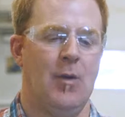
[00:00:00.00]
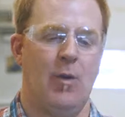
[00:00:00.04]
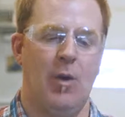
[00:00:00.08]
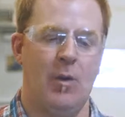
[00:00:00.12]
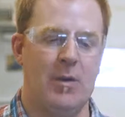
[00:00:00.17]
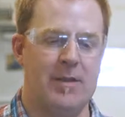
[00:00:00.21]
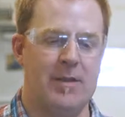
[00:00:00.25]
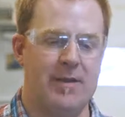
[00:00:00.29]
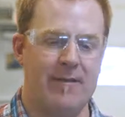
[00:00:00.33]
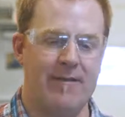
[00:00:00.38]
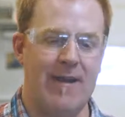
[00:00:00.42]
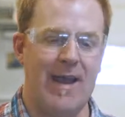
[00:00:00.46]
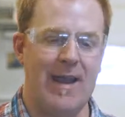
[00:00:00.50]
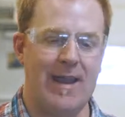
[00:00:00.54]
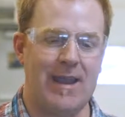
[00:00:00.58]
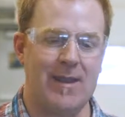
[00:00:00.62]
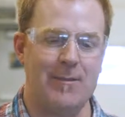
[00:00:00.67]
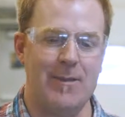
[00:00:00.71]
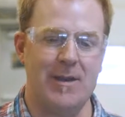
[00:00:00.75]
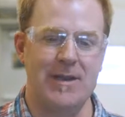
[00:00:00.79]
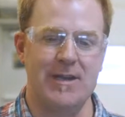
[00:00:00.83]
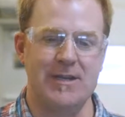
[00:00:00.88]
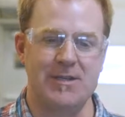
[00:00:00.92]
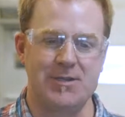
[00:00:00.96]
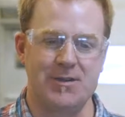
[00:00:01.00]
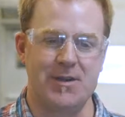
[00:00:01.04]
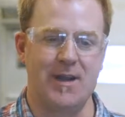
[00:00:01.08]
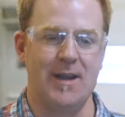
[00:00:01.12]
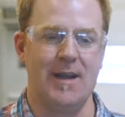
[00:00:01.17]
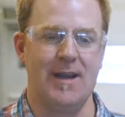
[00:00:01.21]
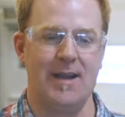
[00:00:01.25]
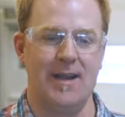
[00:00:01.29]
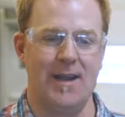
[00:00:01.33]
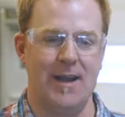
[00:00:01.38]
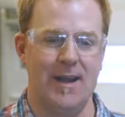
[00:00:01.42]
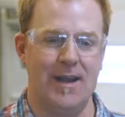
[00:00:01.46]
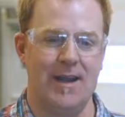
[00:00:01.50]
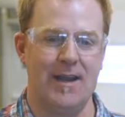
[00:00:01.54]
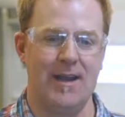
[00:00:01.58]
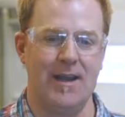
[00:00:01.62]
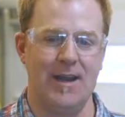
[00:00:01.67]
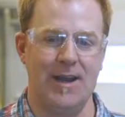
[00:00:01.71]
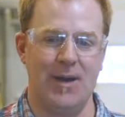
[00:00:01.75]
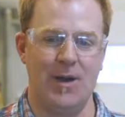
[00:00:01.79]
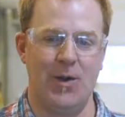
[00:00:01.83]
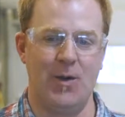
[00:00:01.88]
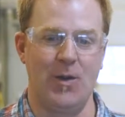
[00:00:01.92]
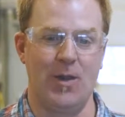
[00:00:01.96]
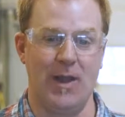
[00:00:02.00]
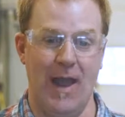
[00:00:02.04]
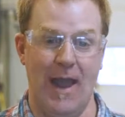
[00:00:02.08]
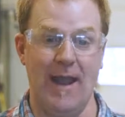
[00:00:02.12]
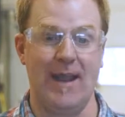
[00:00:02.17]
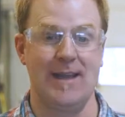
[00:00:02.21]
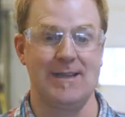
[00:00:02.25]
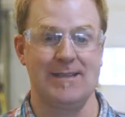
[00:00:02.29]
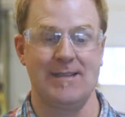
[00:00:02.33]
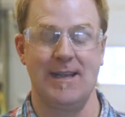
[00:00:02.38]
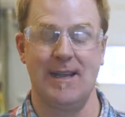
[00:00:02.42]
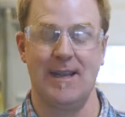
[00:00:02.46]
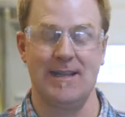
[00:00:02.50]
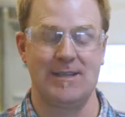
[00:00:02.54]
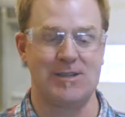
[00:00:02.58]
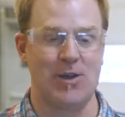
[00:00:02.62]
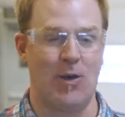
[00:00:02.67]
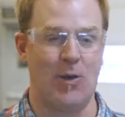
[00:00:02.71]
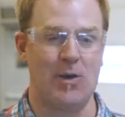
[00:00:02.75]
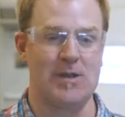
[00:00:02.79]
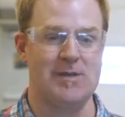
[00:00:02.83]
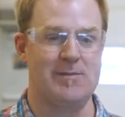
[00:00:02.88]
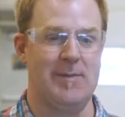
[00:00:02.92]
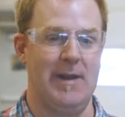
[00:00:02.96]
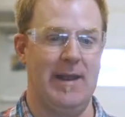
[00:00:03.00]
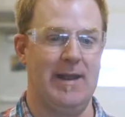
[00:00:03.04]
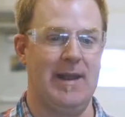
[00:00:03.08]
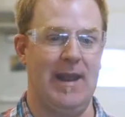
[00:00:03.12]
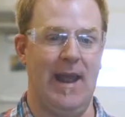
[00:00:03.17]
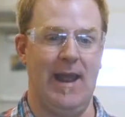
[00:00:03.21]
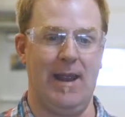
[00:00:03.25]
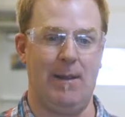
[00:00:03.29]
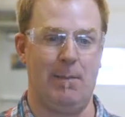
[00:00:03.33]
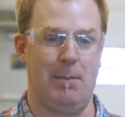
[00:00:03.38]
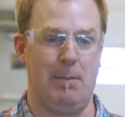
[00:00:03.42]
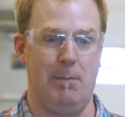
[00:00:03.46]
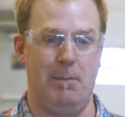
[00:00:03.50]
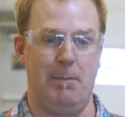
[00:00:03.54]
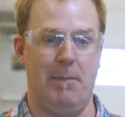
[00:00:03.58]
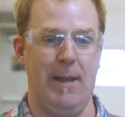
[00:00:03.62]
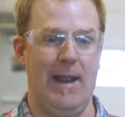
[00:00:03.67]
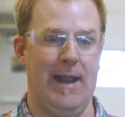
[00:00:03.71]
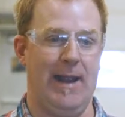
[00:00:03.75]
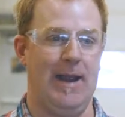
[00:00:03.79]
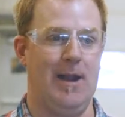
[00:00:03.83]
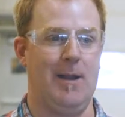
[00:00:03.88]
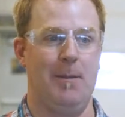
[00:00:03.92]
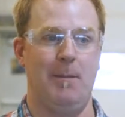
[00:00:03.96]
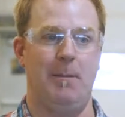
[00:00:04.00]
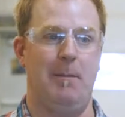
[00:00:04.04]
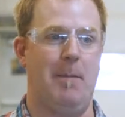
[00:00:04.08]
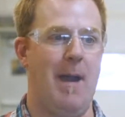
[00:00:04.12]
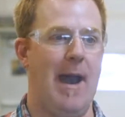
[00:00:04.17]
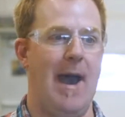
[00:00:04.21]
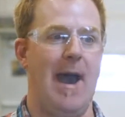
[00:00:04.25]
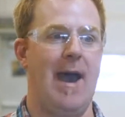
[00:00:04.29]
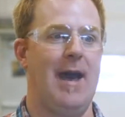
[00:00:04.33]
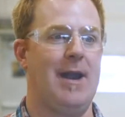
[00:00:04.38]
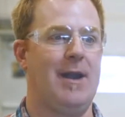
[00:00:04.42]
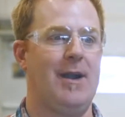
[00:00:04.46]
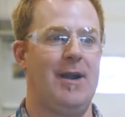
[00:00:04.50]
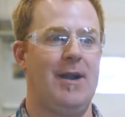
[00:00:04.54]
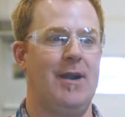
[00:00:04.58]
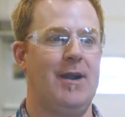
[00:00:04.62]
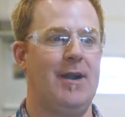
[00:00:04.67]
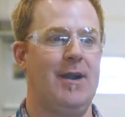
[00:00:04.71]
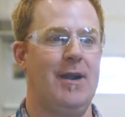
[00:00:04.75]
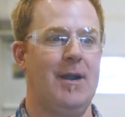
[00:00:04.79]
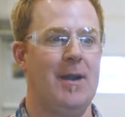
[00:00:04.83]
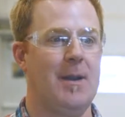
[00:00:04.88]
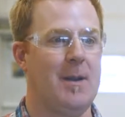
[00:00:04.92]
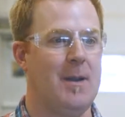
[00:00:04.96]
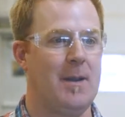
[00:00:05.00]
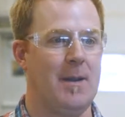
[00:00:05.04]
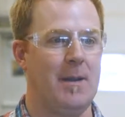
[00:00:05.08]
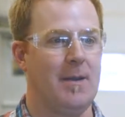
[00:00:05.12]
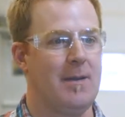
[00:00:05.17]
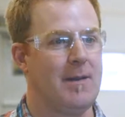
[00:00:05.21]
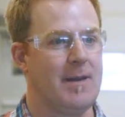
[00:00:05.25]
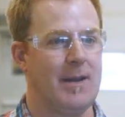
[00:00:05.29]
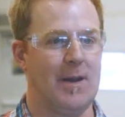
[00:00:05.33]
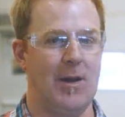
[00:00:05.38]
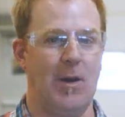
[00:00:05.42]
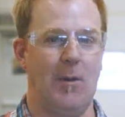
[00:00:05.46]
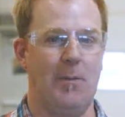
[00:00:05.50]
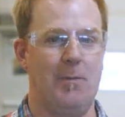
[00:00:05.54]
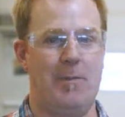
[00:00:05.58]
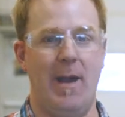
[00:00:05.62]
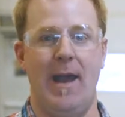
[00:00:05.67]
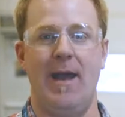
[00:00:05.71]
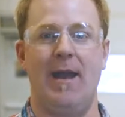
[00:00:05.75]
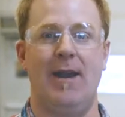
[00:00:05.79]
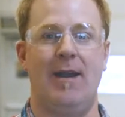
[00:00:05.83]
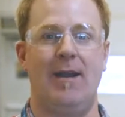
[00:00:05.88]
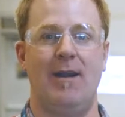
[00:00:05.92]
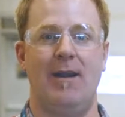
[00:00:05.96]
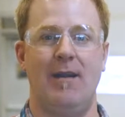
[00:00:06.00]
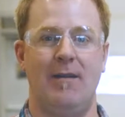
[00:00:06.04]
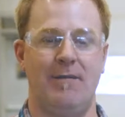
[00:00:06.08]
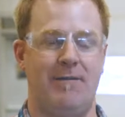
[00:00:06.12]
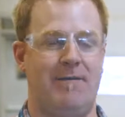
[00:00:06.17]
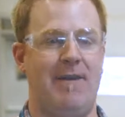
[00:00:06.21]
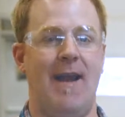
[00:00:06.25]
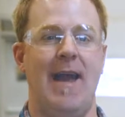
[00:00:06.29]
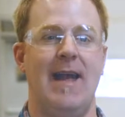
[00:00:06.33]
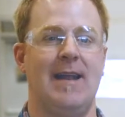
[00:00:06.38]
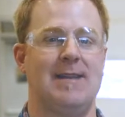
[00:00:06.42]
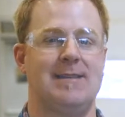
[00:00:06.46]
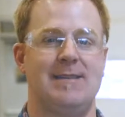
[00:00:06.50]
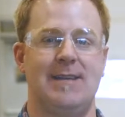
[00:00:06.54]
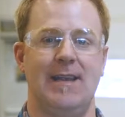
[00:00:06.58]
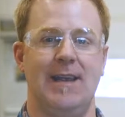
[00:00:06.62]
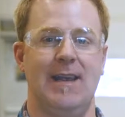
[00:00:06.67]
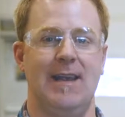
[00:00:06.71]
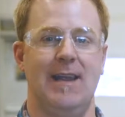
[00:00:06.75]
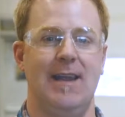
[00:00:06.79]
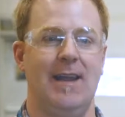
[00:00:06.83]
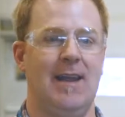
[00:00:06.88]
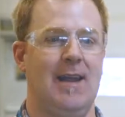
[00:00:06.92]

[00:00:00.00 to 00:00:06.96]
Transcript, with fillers: Well, with the vacuum industry, you know, legacy, it's always been like bigger, badder, you know, better and fancy.